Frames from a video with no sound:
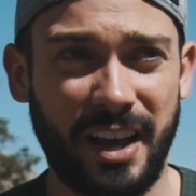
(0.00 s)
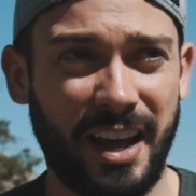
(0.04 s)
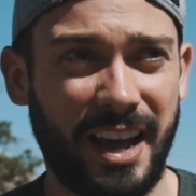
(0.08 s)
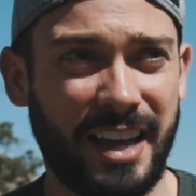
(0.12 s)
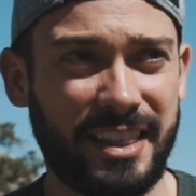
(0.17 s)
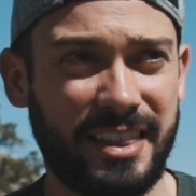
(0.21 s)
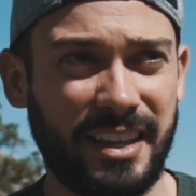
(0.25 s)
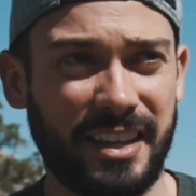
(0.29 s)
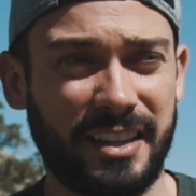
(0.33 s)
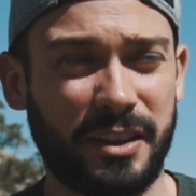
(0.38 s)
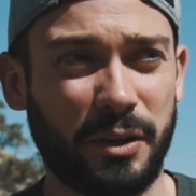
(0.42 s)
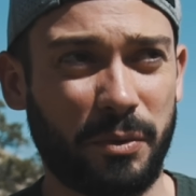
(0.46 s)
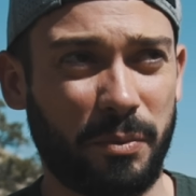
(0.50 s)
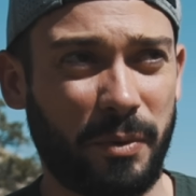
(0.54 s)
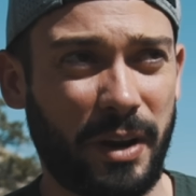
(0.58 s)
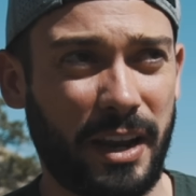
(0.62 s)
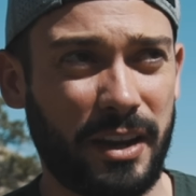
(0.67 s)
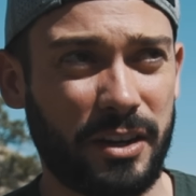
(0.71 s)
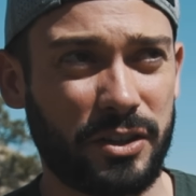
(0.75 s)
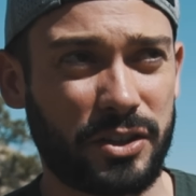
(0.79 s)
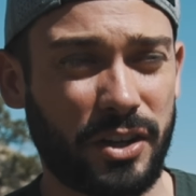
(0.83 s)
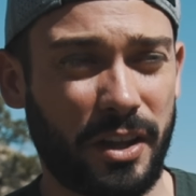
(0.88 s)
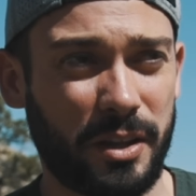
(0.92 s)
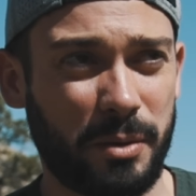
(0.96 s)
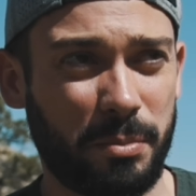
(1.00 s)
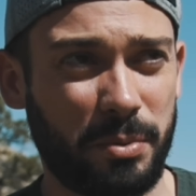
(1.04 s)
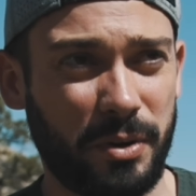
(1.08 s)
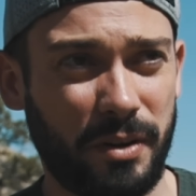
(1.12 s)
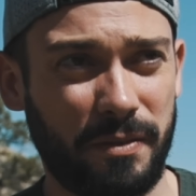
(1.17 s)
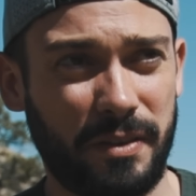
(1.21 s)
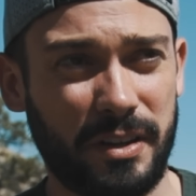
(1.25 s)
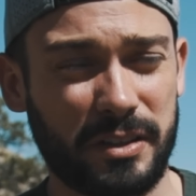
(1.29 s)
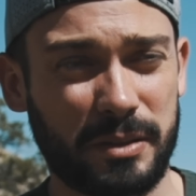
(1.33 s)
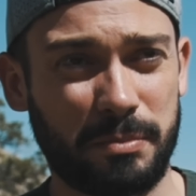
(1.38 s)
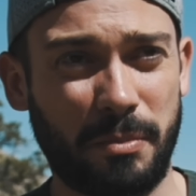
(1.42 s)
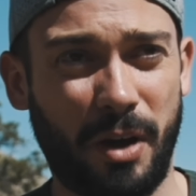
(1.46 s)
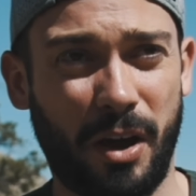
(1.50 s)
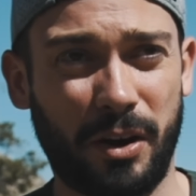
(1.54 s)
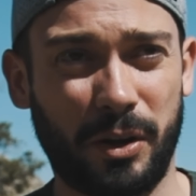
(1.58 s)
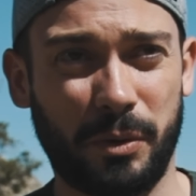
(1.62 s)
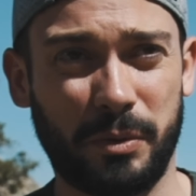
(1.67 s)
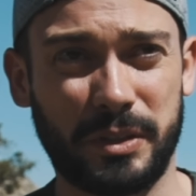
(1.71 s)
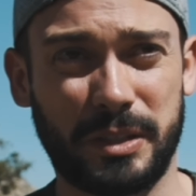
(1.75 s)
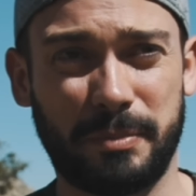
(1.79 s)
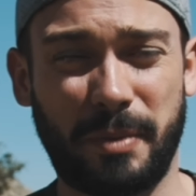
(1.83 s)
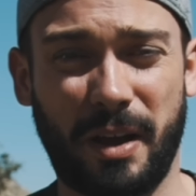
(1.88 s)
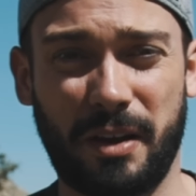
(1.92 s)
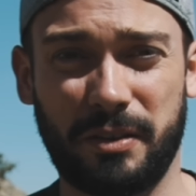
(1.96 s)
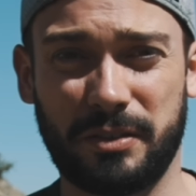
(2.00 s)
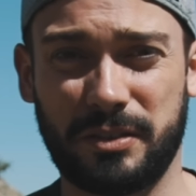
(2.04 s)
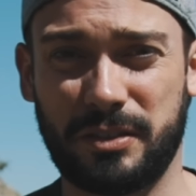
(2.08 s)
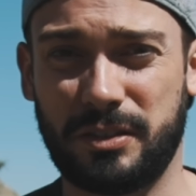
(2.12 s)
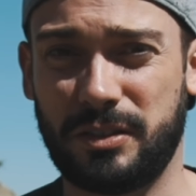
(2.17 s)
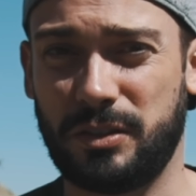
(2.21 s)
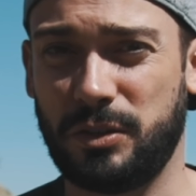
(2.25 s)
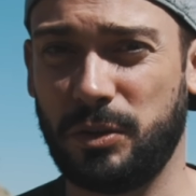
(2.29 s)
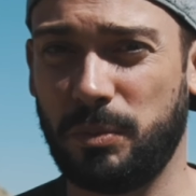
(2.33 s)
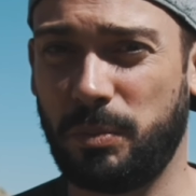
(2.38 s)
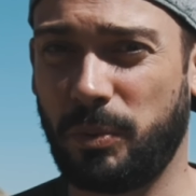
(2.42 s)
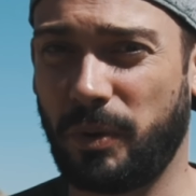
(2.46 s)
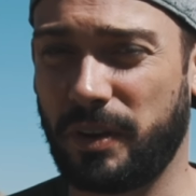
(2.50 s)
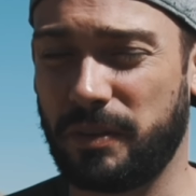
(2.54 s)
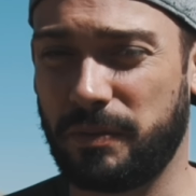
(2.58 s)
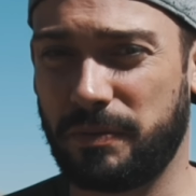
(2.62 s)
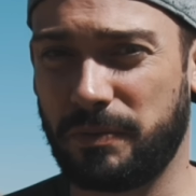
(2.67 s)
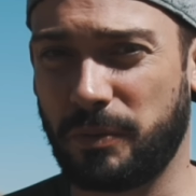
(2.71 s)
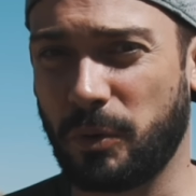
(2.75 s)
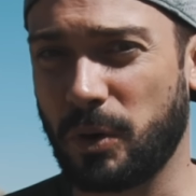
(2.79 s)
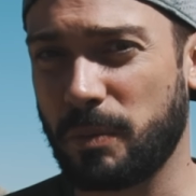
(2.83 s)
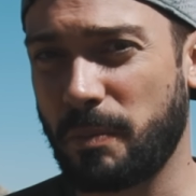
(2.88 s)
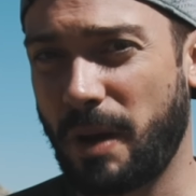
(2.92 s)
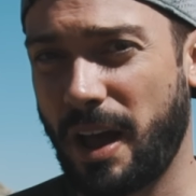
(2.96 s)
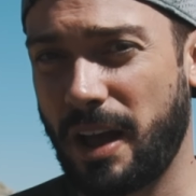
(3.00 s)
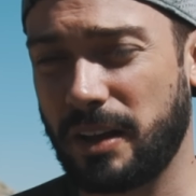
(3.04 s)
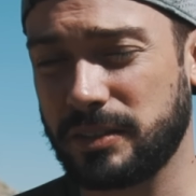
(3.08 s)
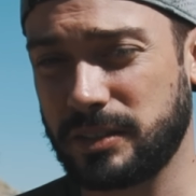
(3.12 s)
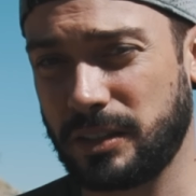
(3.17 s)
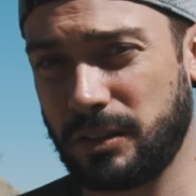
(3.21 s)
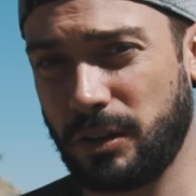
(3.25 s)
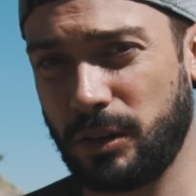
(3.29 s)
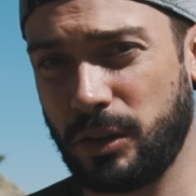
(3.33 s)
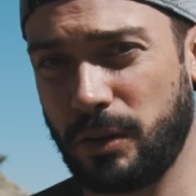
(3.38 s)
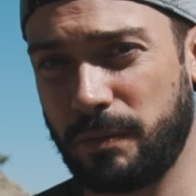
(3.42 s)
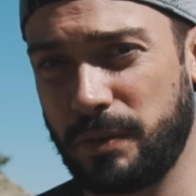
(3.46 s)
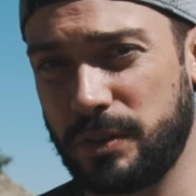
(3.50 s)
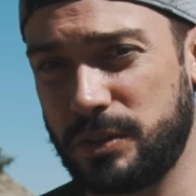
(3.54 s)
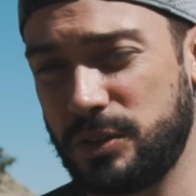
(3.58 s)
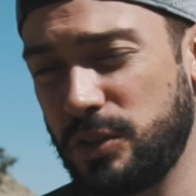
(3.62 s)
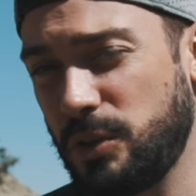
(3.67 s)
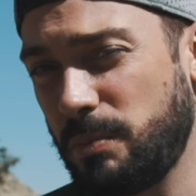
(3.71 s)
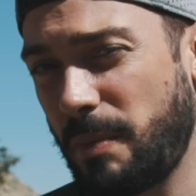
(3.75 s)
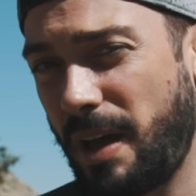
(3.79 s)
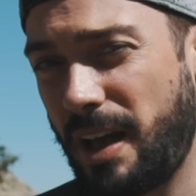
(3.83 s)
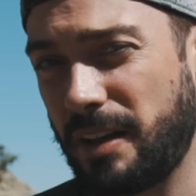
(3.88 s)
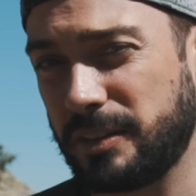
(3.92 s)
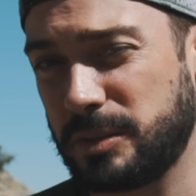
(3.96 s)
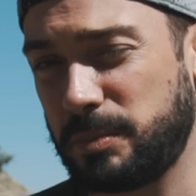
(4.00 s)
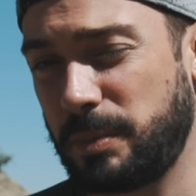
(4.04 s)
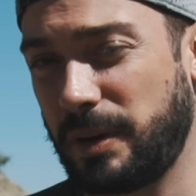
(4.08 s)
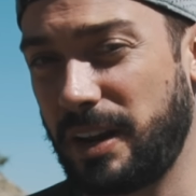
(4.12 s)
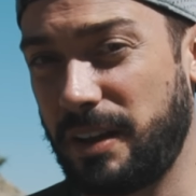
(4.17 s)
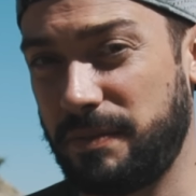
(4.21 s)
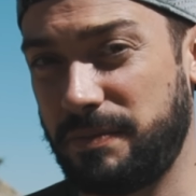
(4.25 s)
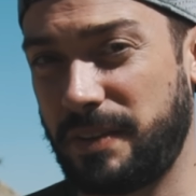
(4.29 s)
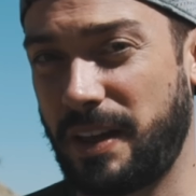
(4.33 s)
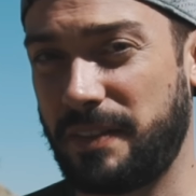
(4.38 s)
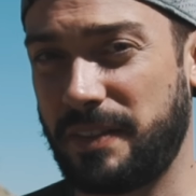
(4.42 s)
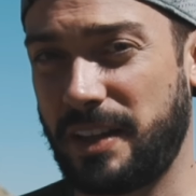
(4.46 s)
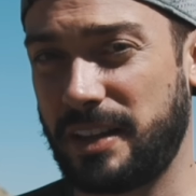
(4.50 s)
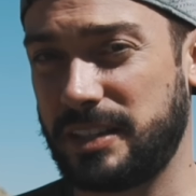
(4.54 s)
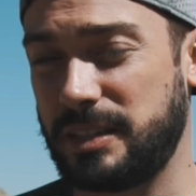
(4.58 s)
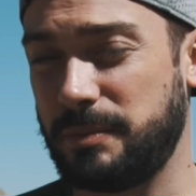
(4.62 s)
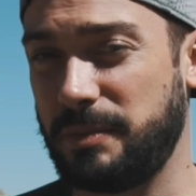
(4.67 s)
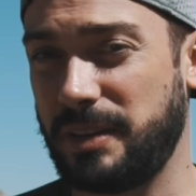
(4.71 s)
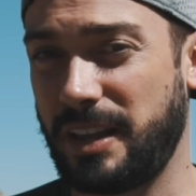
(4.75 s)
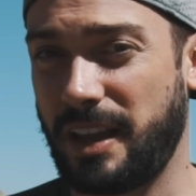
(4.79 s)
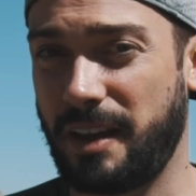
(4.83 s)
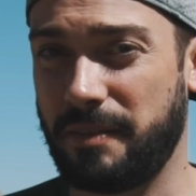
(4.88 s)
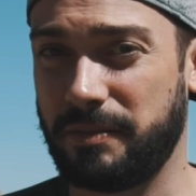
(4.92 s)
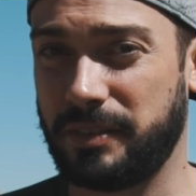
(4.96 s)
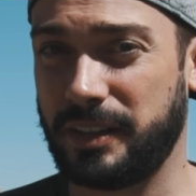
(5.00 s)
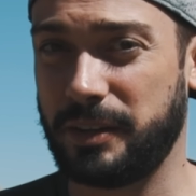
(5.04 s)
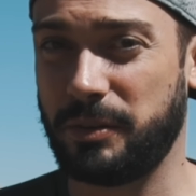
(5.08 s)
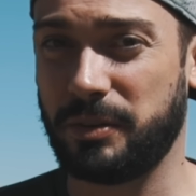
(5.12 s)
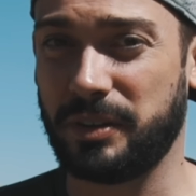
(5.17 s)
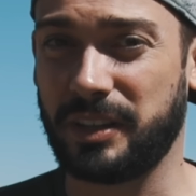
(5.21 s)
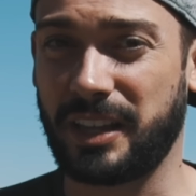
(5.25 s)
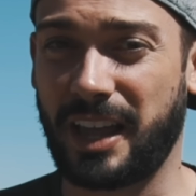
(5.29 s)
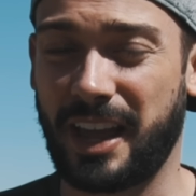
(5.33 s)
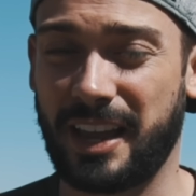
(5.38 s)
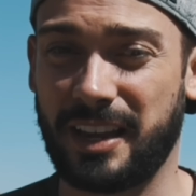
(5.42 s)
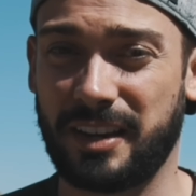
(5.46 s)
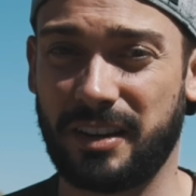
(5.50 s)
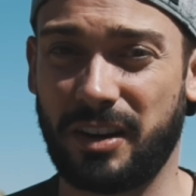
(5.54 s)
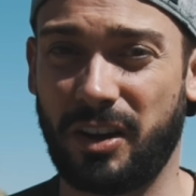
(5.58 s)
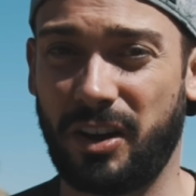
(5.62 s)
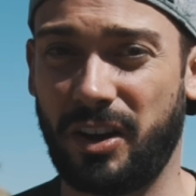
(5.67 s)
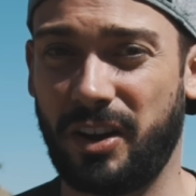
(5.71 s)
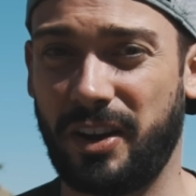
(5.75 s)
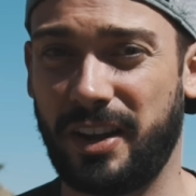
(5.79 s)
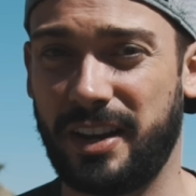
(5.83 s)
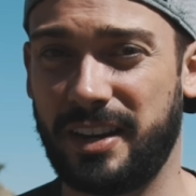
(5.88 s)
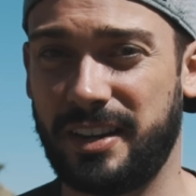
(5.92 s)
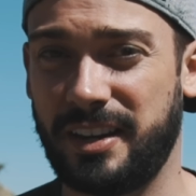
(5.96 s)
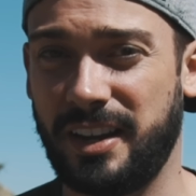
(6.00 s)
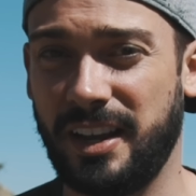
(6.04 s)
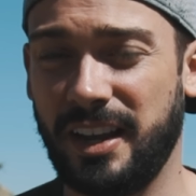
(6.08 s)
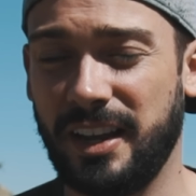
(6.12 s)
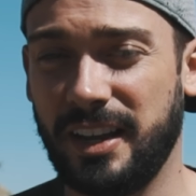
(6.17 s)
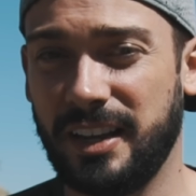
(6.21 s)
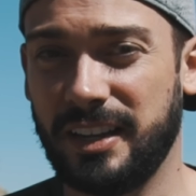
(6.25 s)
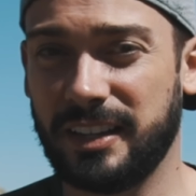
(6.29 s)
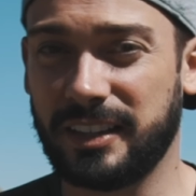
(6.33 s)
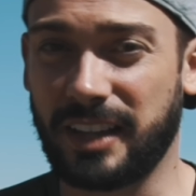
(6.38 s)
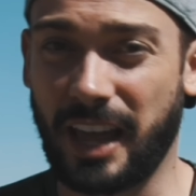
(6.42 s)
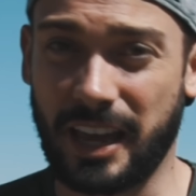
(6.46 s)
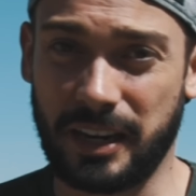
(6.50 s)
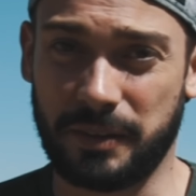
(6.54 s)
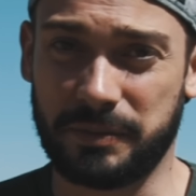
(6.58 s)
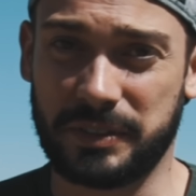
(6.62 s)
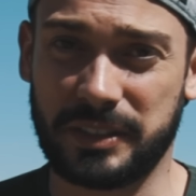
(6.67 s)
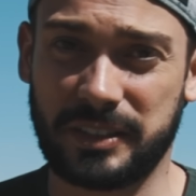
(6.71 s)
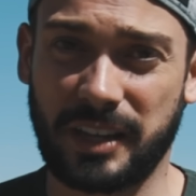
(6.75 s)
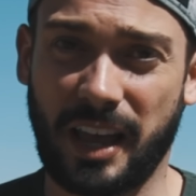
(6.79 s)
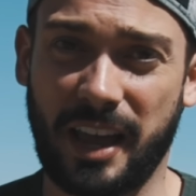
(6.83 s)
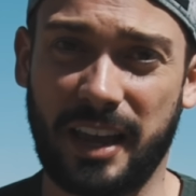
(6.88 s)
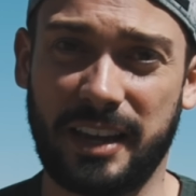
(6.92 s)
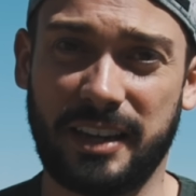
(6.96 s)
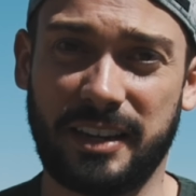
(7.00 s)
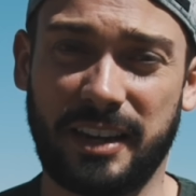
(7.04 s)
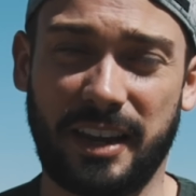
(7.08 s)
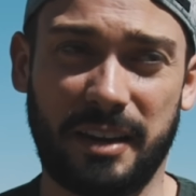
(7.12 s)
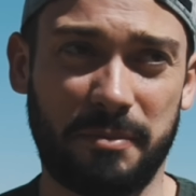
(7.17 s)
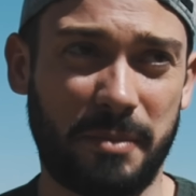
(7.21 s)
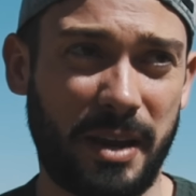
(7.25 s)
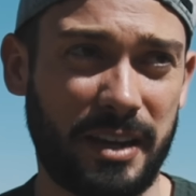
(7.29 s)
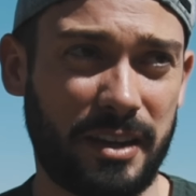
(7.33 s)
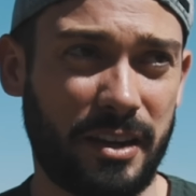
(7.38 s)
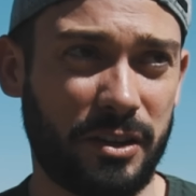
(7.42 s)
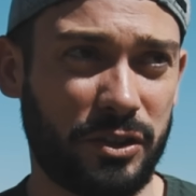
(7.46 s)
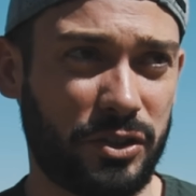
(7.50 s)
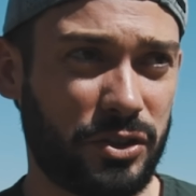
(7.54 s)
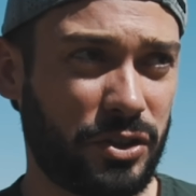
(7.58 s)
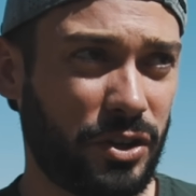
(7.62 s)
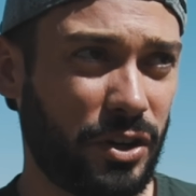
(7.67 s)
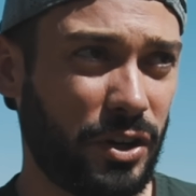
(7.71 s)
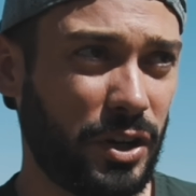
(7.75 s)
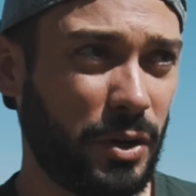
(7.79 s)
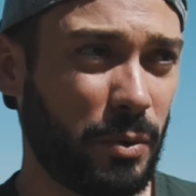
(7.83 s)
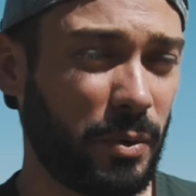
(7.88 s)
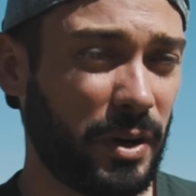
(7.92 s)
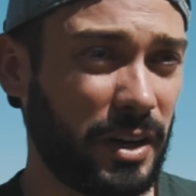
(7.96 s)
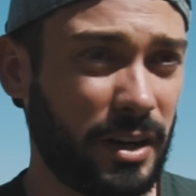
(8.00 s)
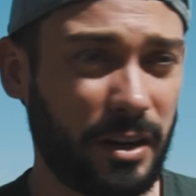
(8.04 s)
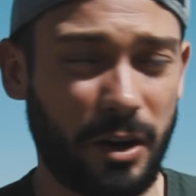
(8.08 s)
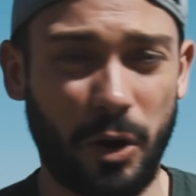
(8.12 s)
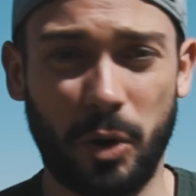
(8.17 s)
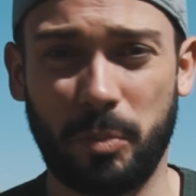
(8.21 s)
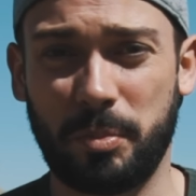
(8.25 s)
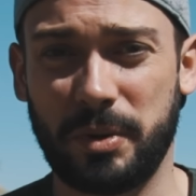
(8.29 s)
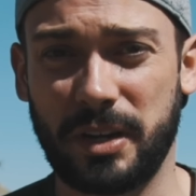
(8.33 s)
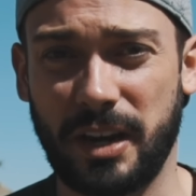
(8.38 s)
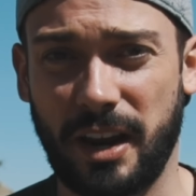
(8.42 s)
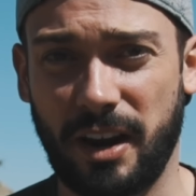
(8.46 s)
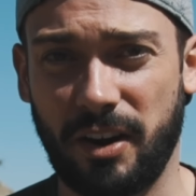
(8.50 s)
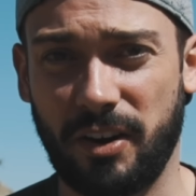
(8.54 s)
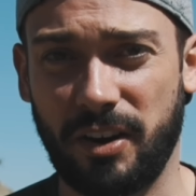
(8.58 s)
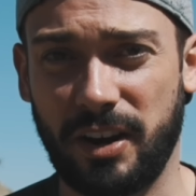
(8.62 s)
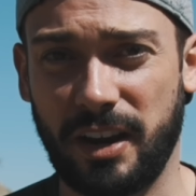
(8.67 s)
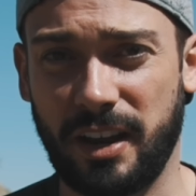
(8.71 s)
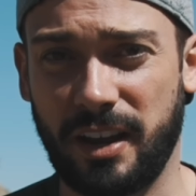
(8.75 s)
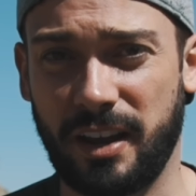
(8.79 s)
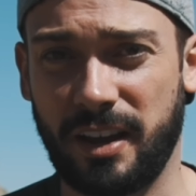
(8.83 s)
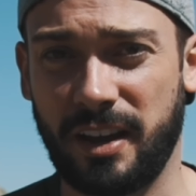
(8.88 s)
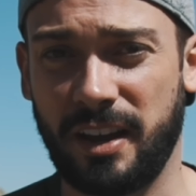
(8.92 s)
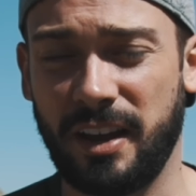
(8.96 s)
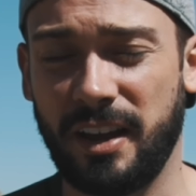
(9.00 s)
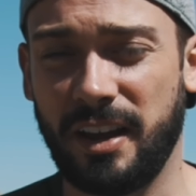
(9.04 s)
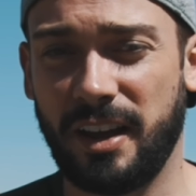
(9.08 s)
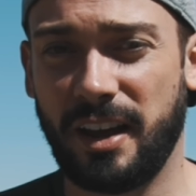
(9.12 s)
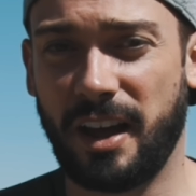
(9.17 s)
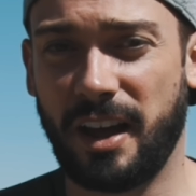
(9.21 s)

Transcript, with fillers: I think the range on the previous model was about 2.4 miles, a little over 2 miles, but I found that to be heavily reliant on line of sight and making sure you were in an open area,